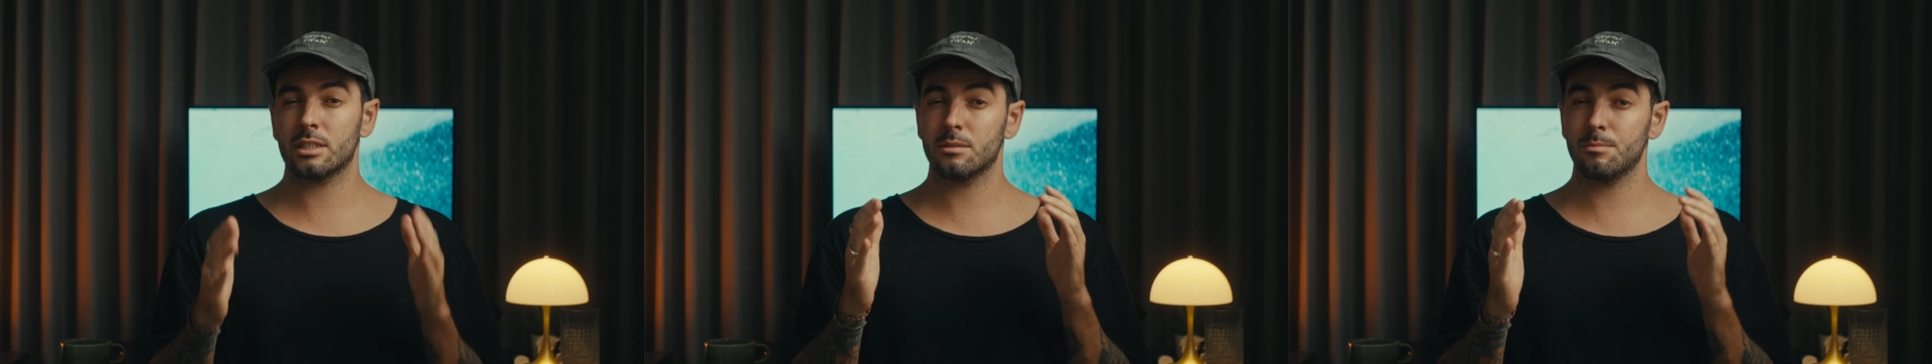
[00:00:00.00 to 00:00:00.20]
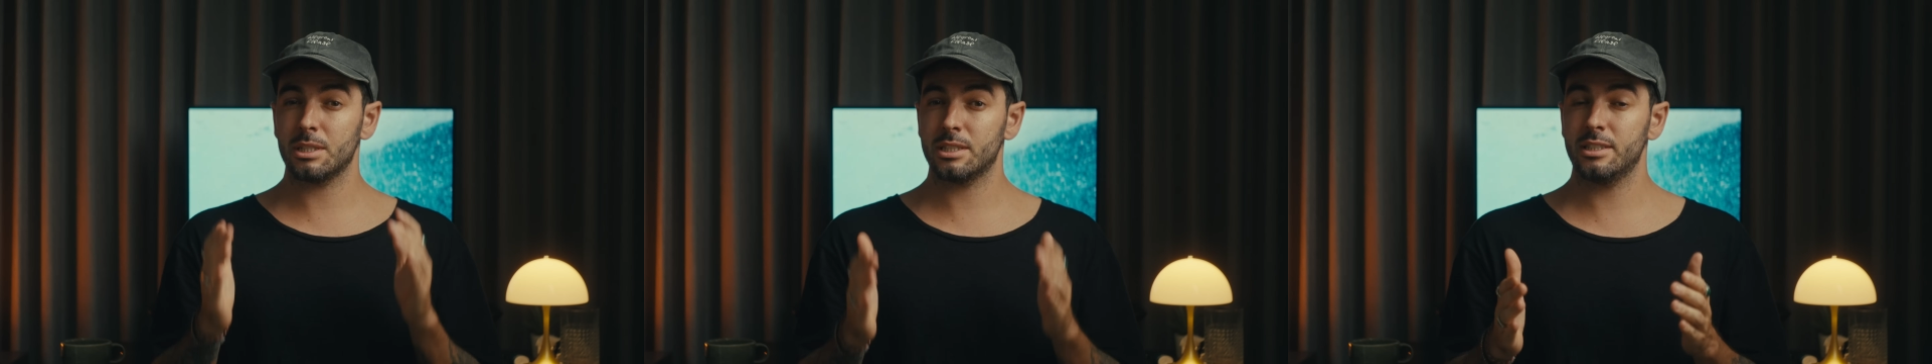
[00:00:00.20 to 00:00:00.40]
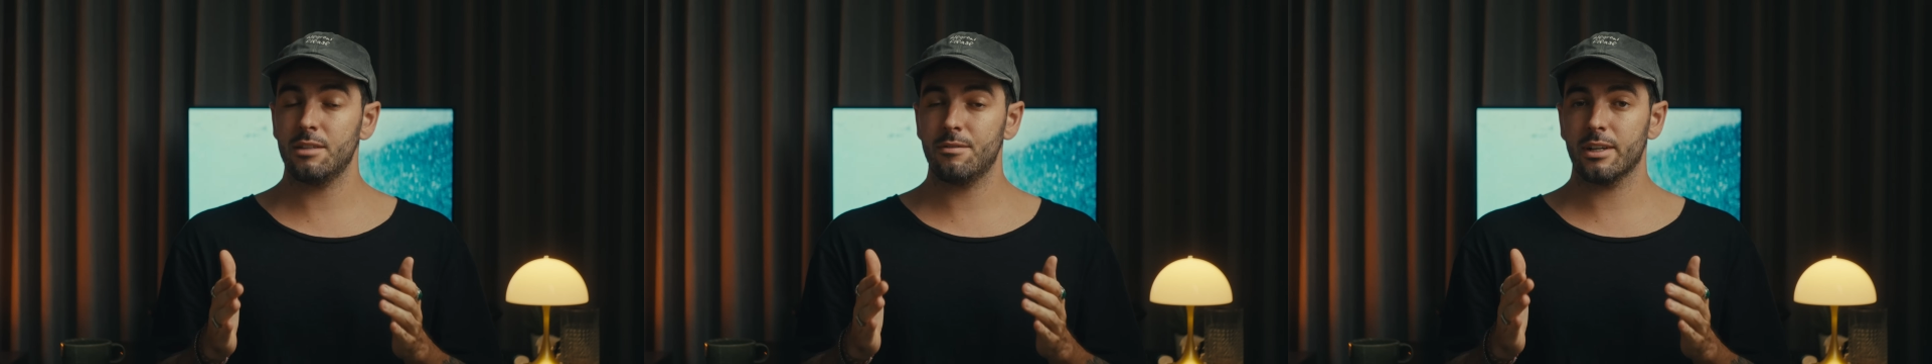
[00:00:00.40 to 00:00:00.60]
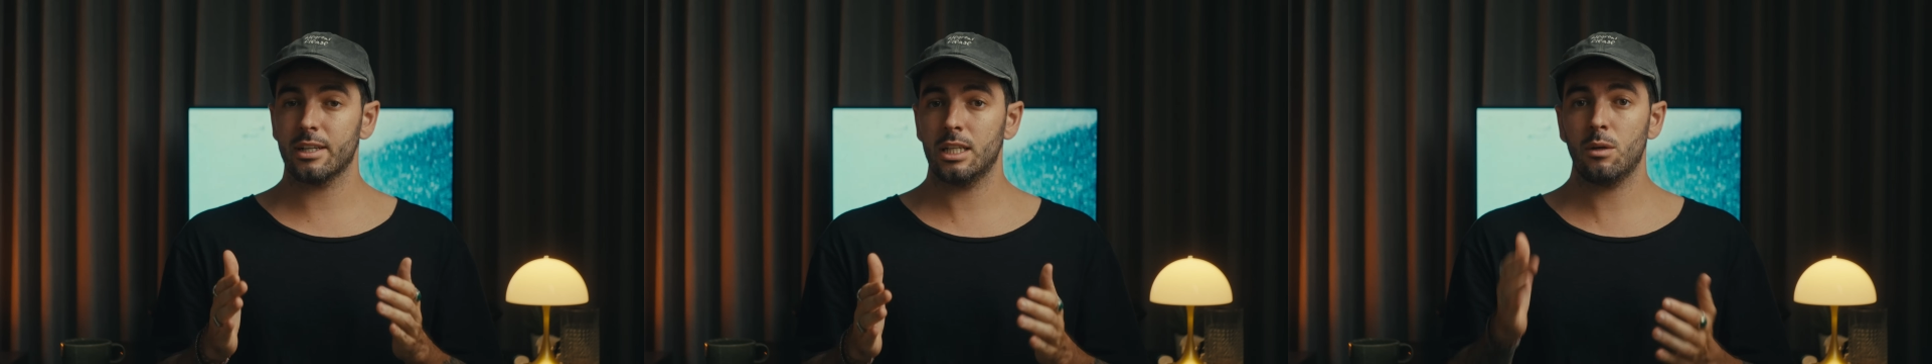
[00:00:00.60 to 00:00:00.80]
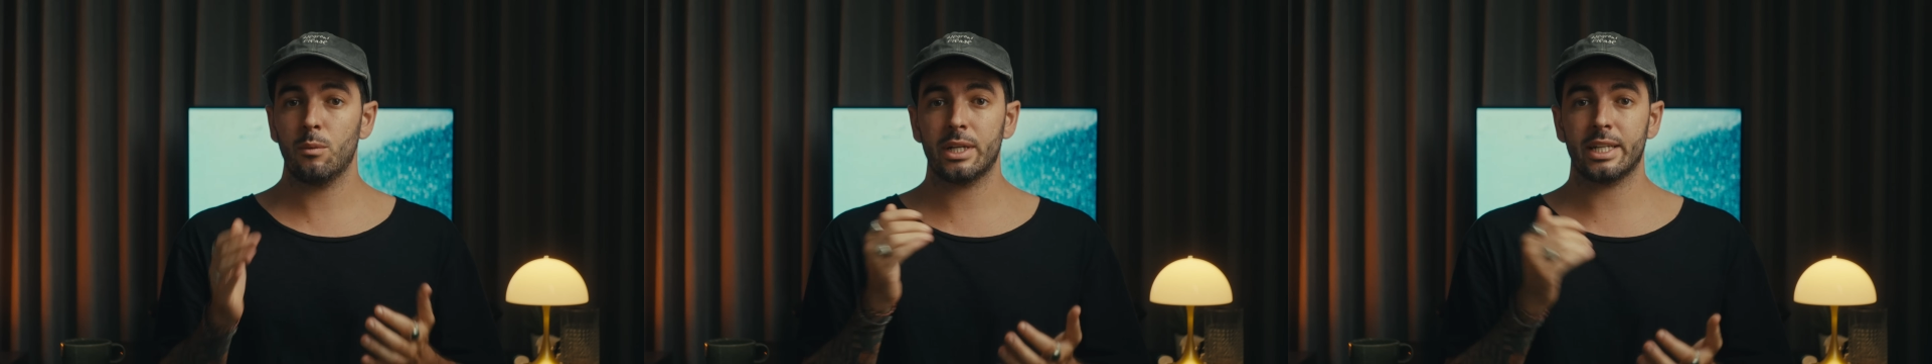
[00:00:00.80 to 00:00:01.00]

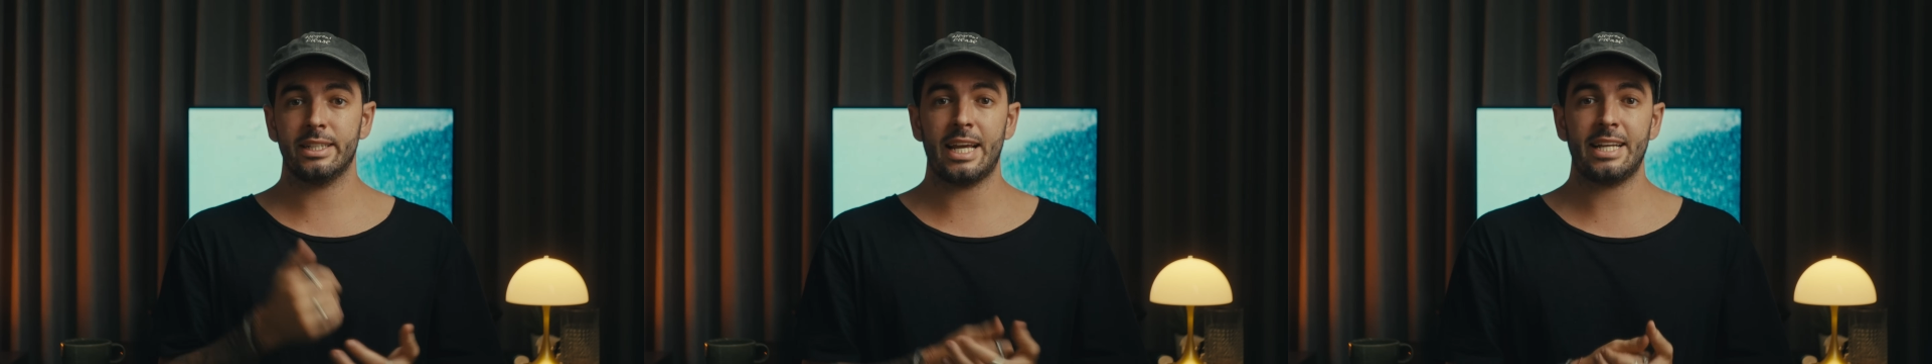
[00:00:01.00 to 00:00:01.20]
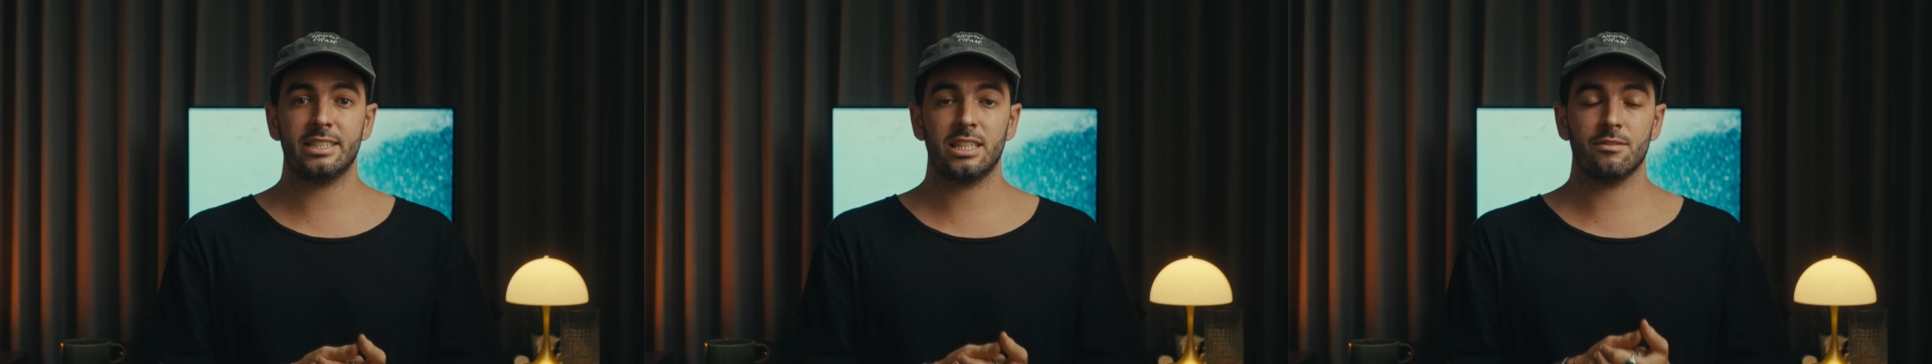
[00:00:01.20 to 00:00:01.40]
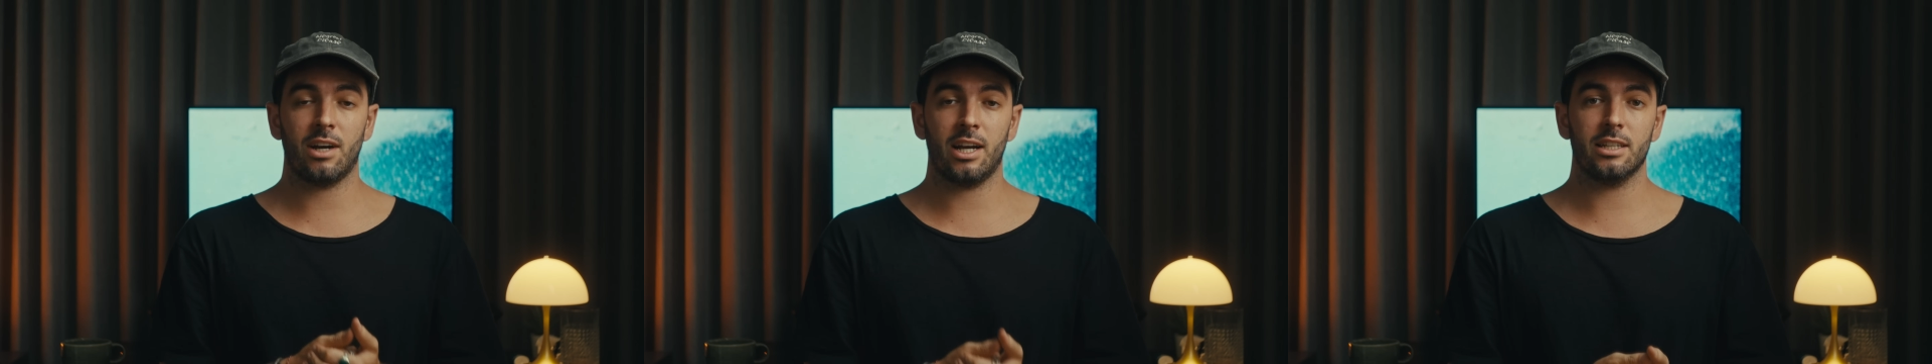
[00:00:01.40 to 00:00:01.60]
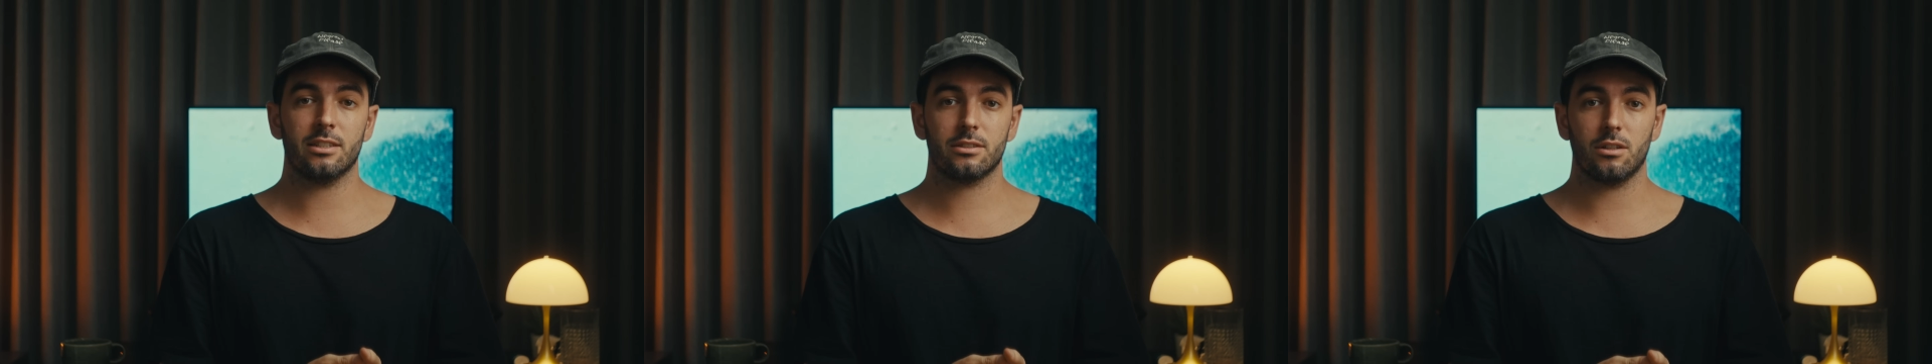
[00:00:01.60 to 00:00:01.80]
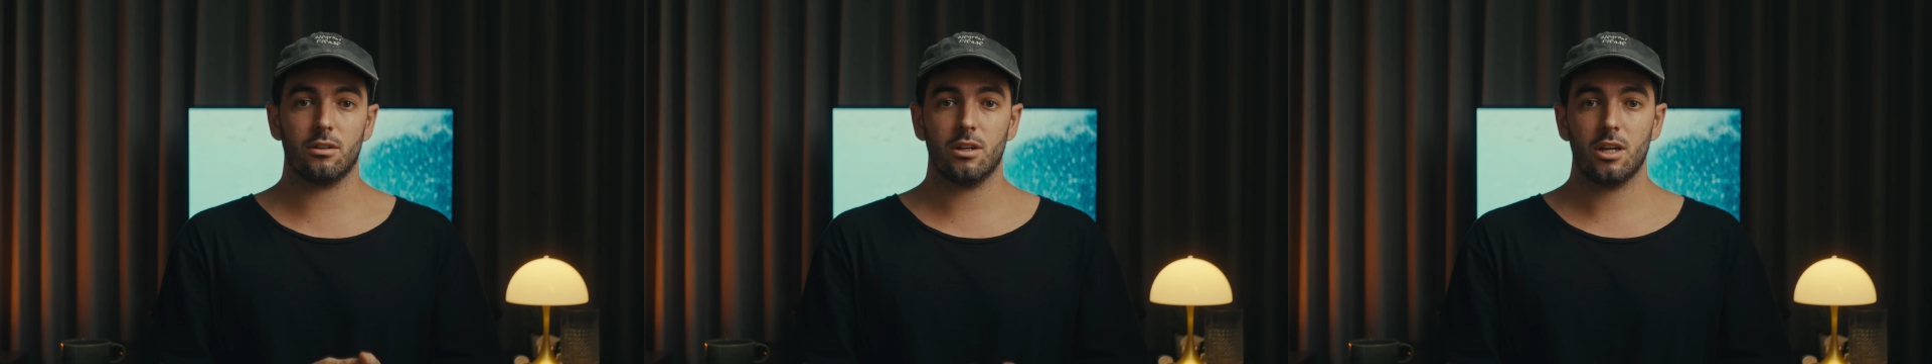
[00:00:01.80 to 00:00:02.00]
specifically with native ISO.